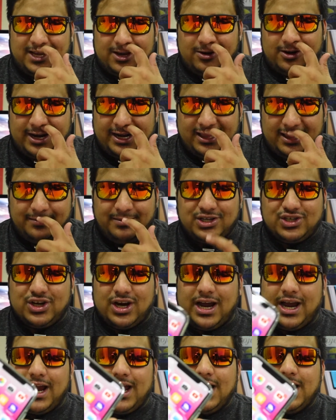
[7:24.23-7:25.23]
All right, let me
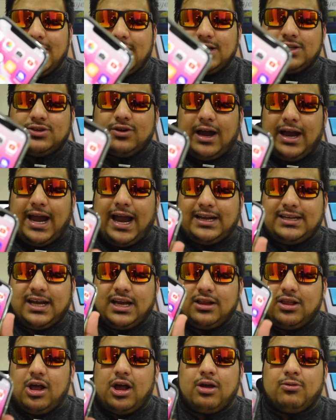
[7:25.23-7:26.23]
try. So I had to
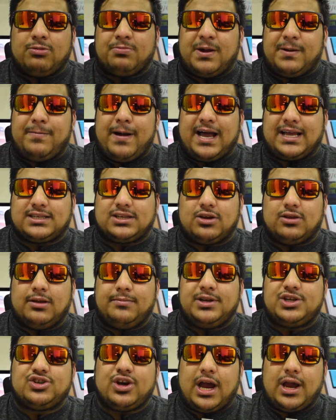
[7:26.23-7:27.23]
unlock it with my passcode. Let
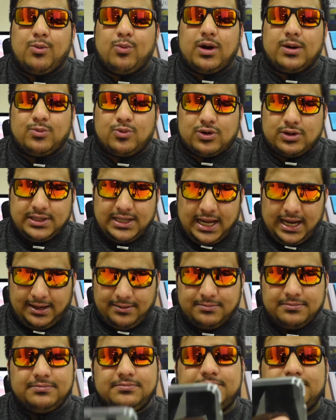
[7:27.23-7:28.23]
me try one more time.